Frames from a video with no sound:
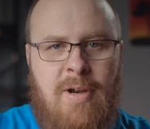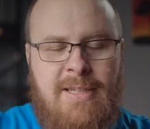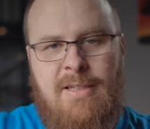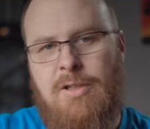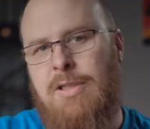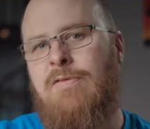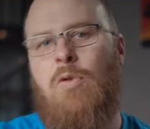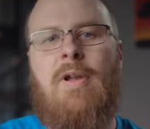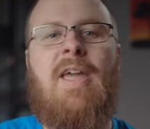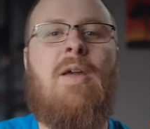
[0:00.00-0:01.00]
rates such as
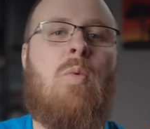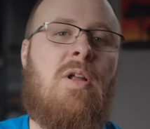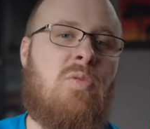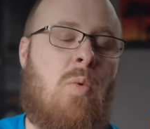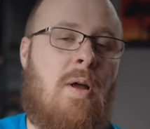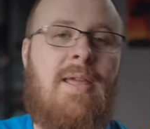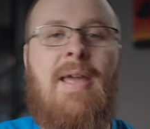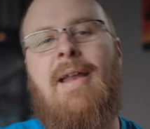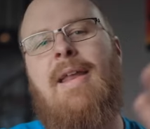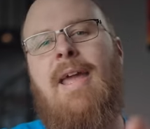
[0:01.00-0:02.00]
4K 120
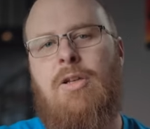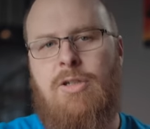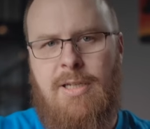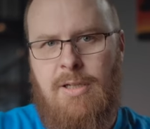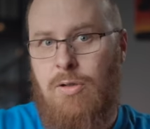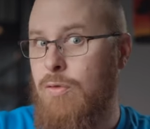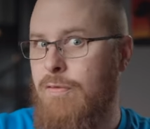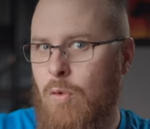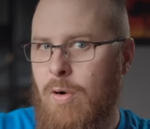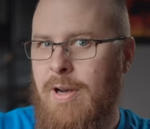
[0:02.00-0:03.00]
and HD
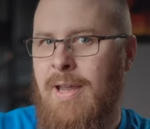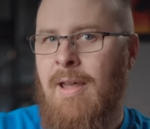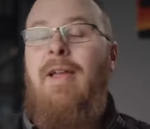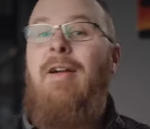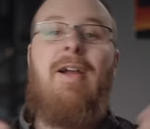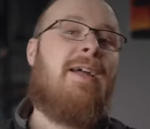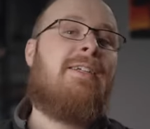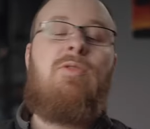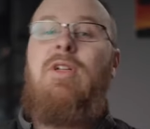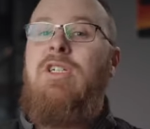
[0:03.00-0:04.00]
240. All right
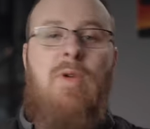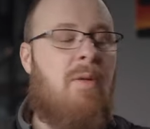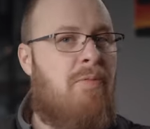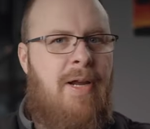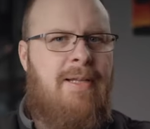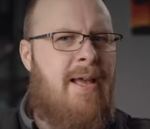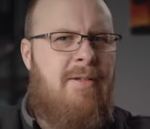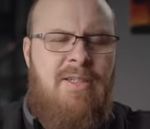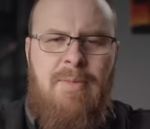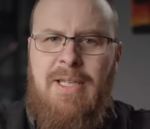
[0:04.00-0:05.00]
guys, so I just wanna break
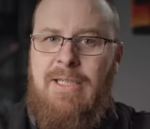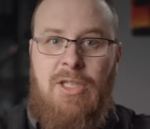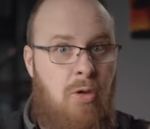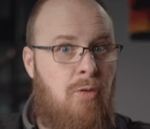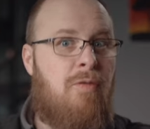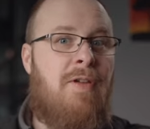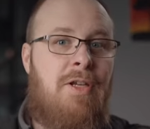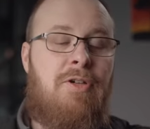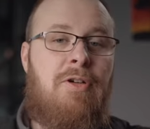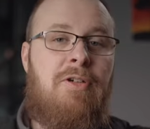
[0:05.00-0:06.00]
down some of these new
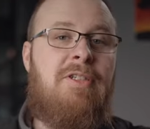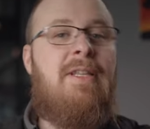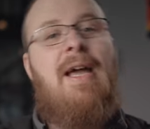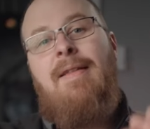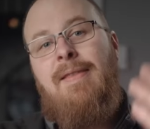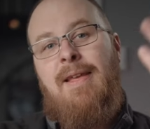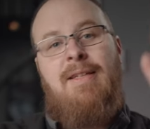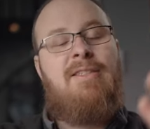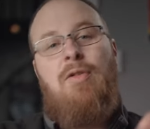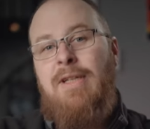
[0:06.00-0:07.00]
features that the
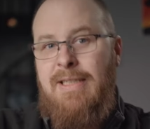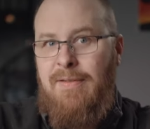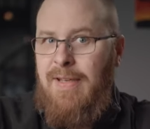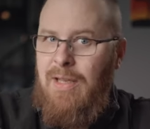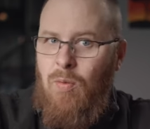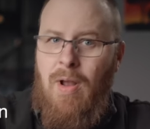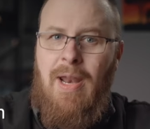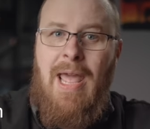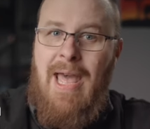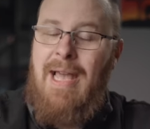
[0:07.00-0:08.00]
Sony ZV-E1
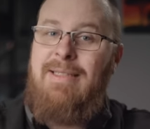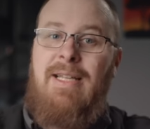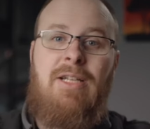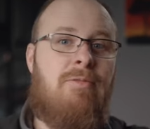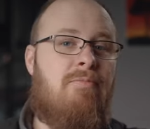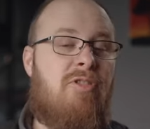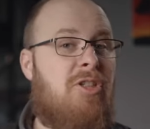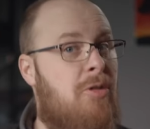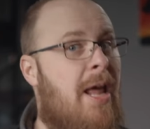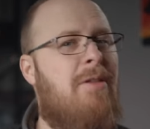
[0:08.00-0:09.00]
has that
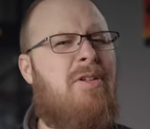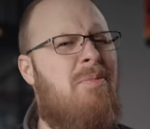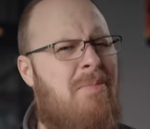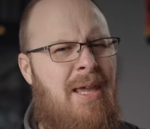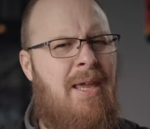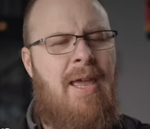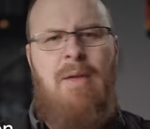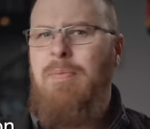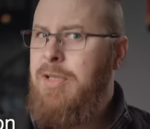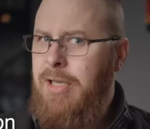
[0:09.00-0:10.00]
stood out to me,
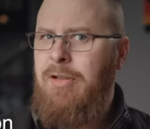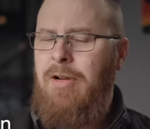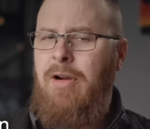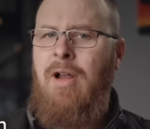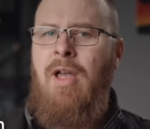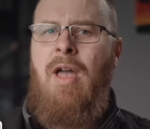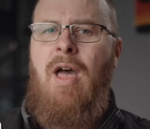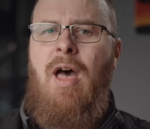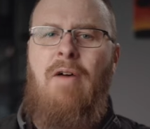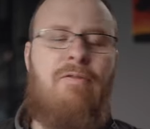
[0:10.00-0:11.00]
in particular
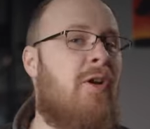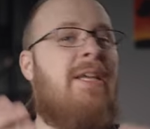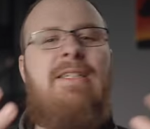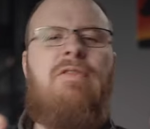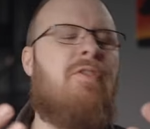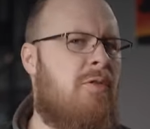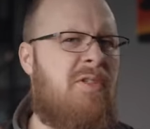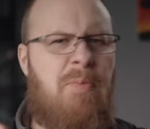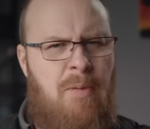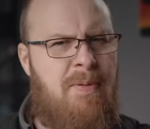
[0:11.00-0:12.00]
uh, for ease of
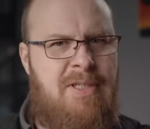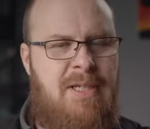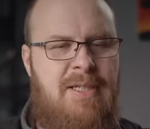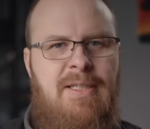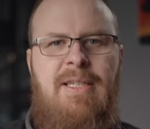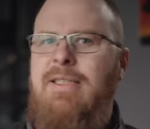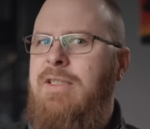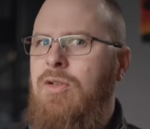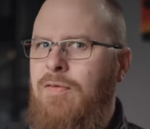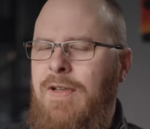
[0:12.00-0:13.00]
use purposes. These
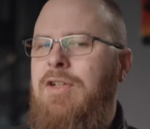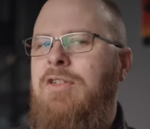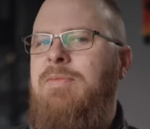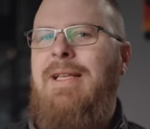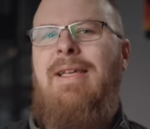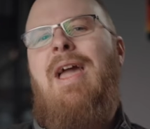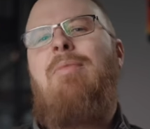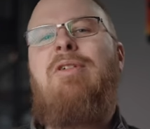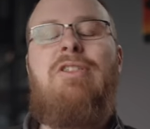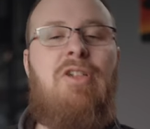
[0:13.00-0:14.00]
new features make the
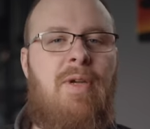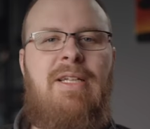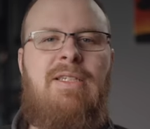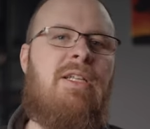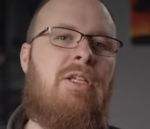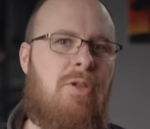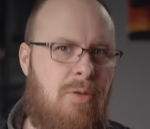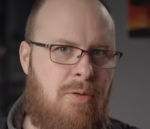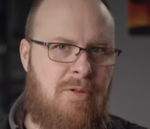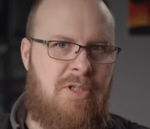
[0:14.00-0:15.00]
camera so easy to
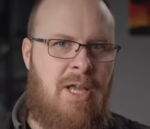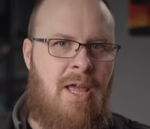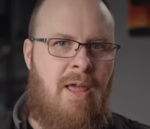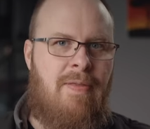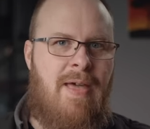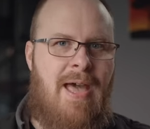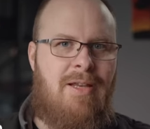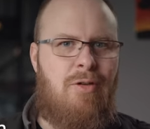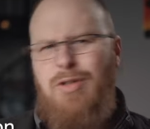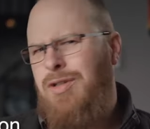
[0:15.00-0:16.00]
use
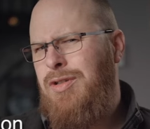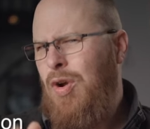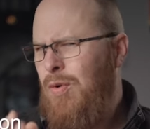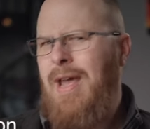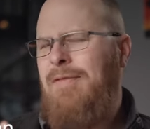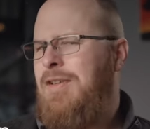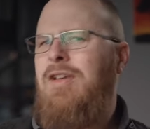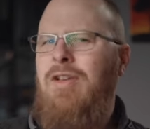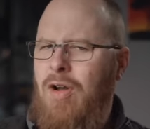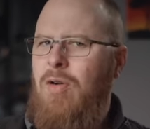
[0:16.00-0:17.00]
that you don't have to
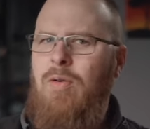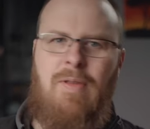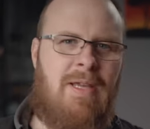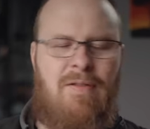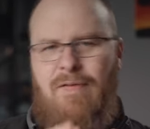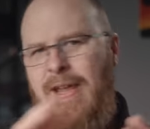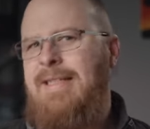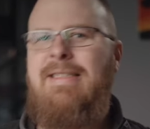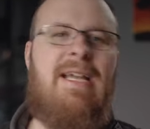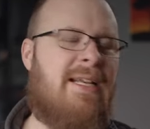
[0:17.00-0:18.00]
know the
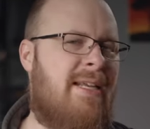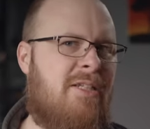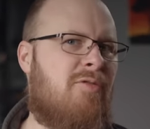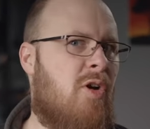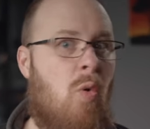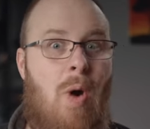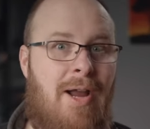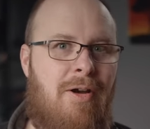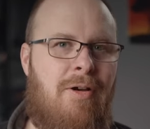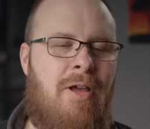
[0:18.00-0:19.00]
advanced techniques
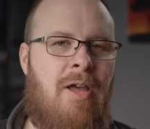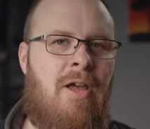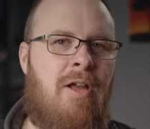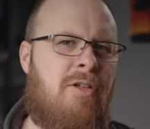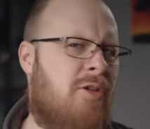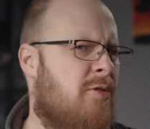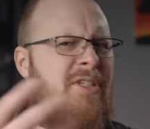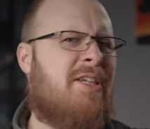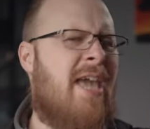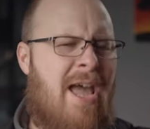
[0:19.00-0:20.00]
required to use
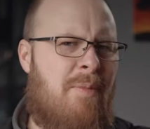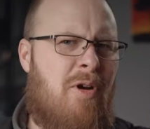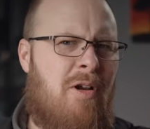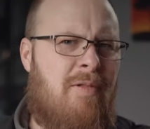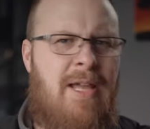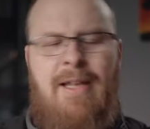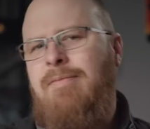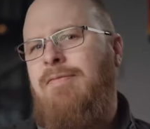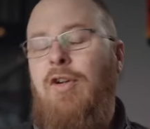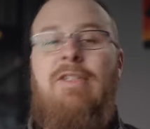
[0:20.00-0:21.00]
a camera like
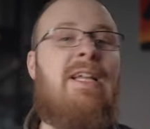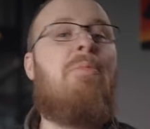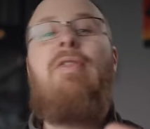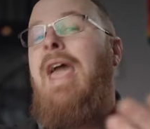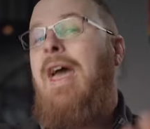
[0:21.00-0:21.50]
for example, the